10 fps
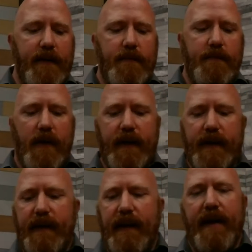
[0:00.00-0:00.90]

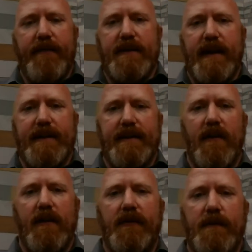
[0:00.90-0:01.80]
marketing, and advertising
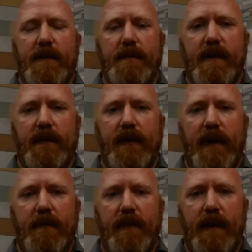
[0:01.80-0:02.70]
all seem to be the
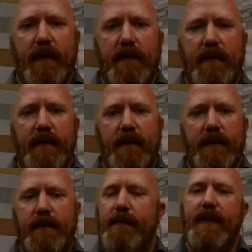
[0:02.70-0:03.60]
same thing.
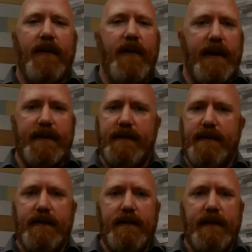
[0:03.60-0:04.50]
They're not.
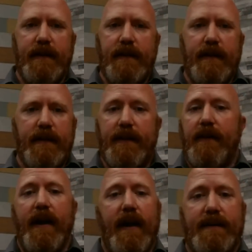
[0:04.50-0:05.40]

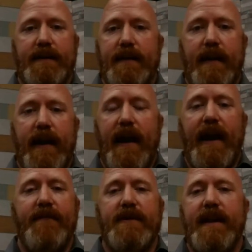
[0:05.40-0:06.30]
They're not.
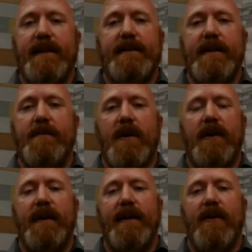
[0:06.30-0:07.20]
Advertising and
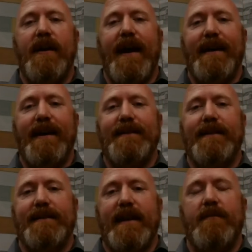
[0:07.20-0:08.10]
marketing are not
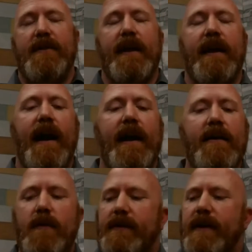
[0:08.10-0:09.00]
the same thing. I
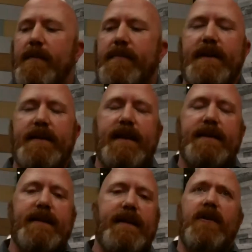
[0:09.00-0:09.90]
go to companies,
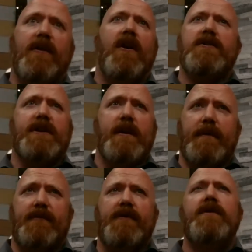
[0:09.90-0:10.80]
large companies,
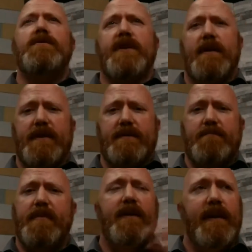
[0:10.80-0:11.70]
huge companies,
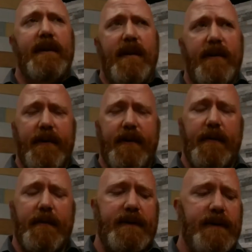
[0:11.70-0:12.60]
billion-dollar-a-year companies,